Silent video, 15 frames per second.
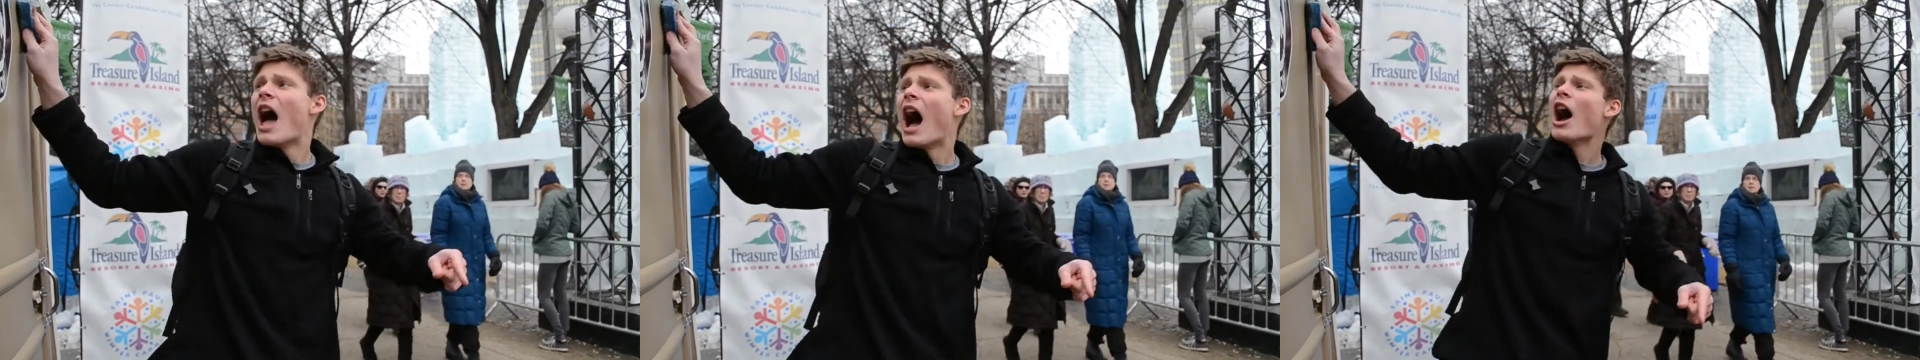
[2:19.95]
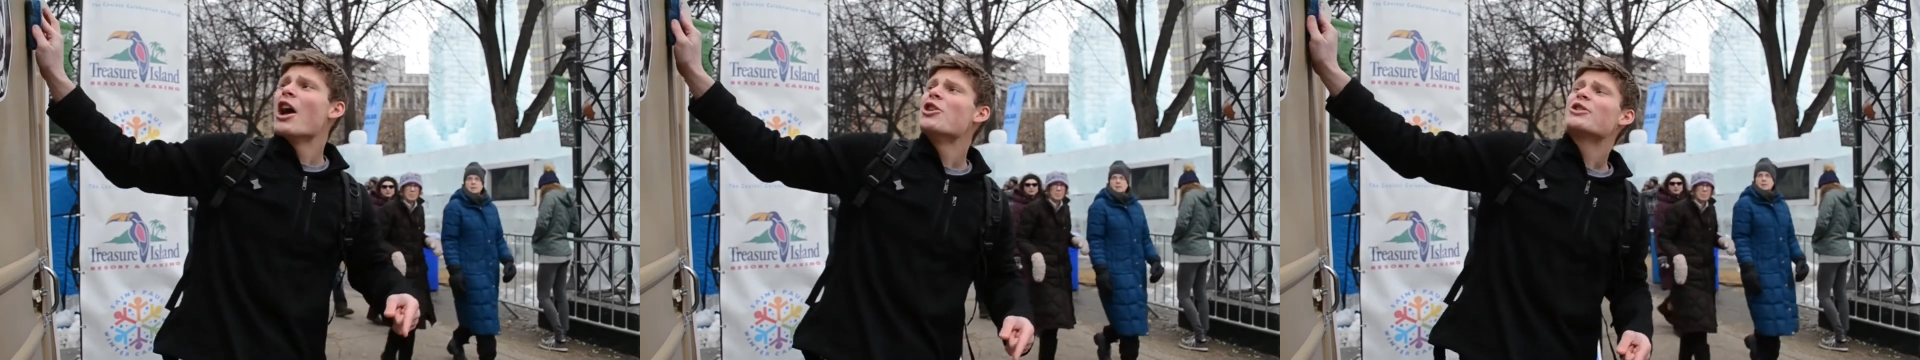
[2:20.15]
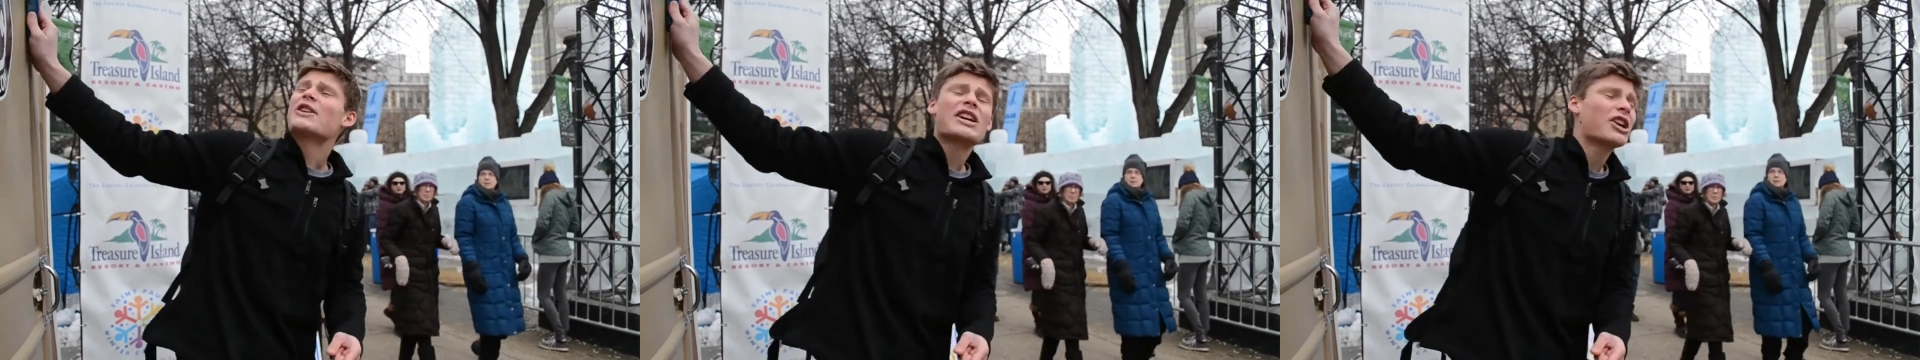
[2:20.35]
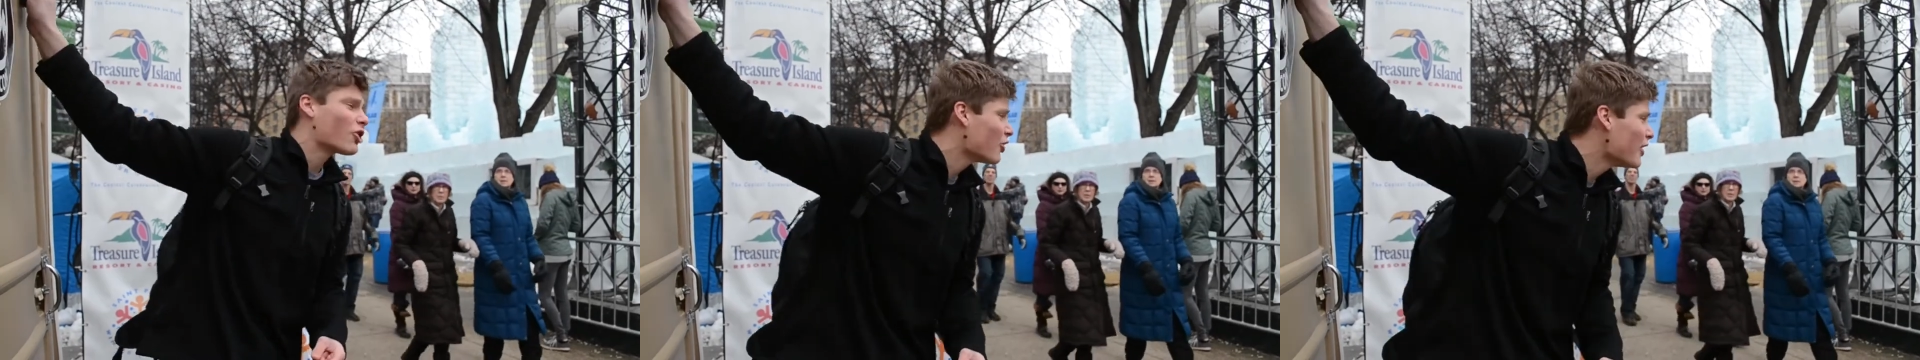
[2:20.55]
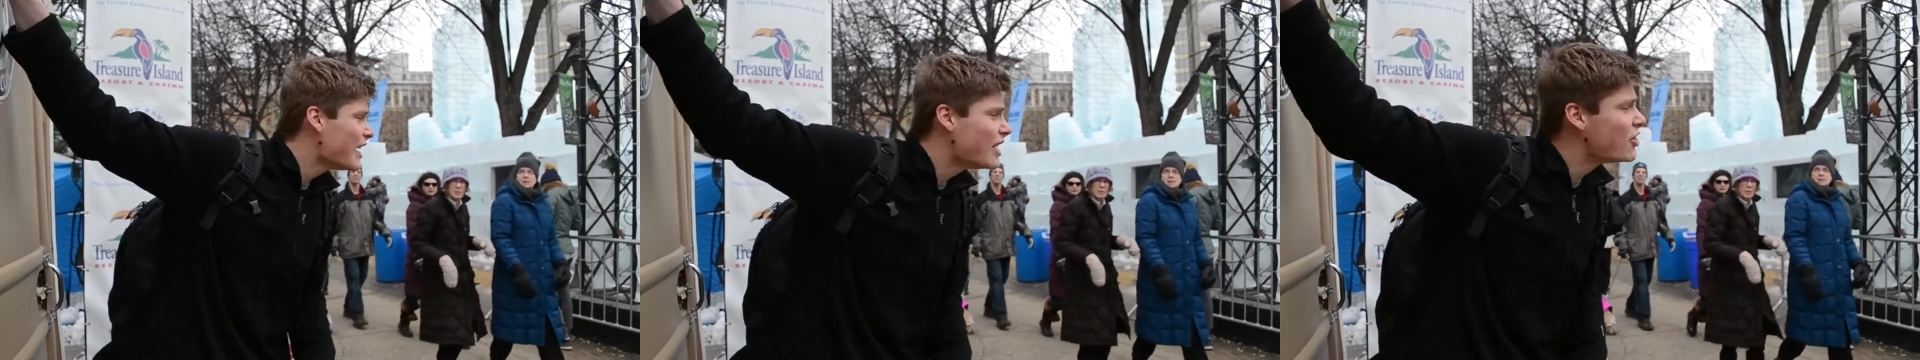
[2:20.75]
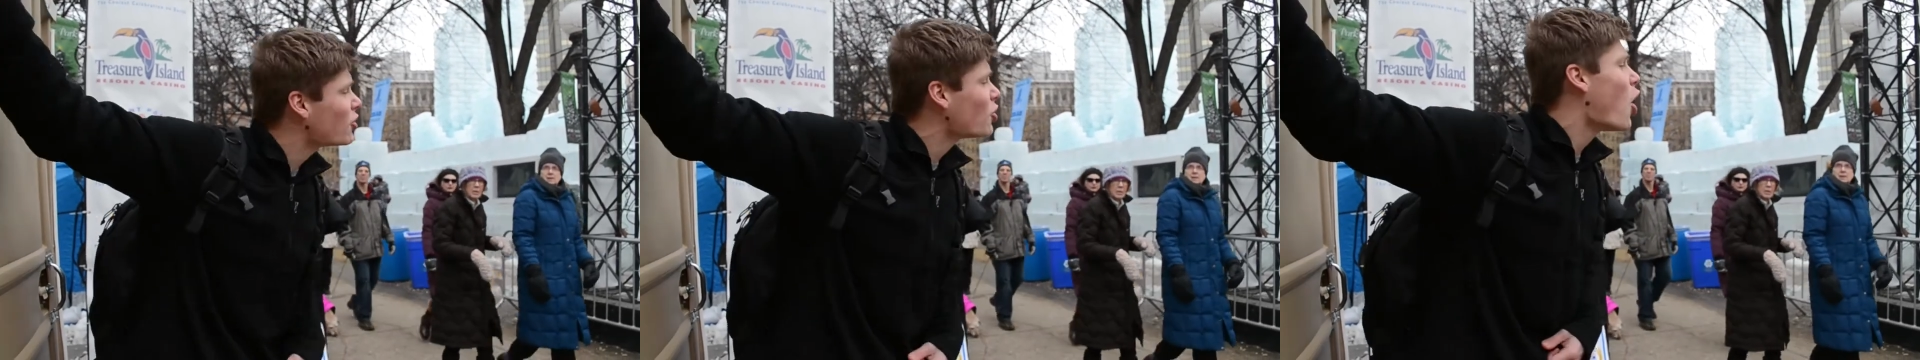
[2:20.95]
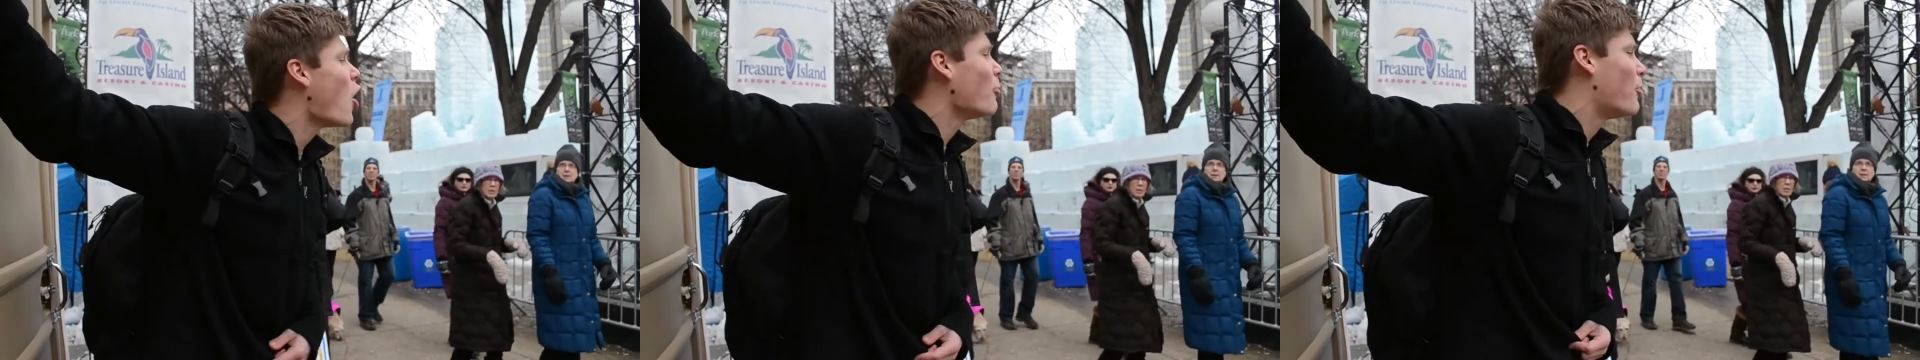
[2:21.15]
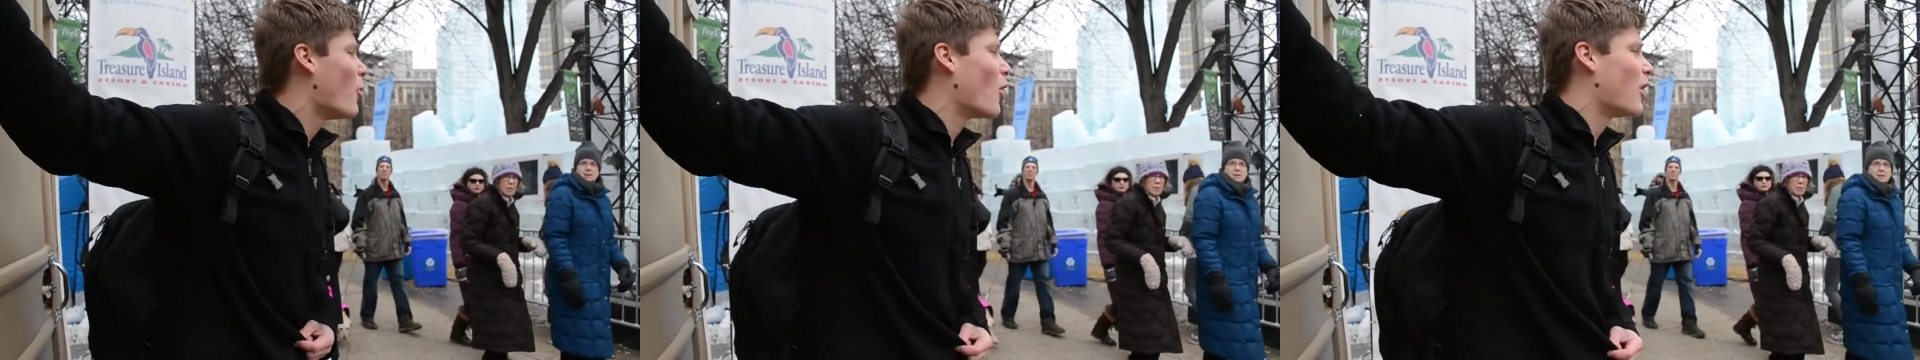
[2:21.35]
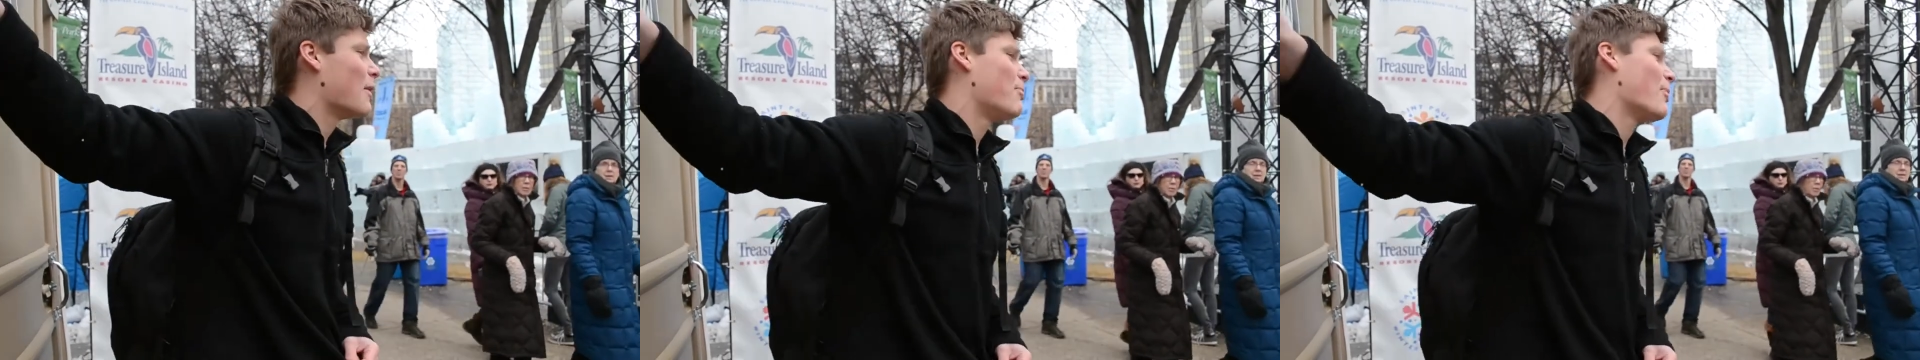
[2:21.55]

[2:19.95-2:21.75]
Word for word: how you can clean your own porta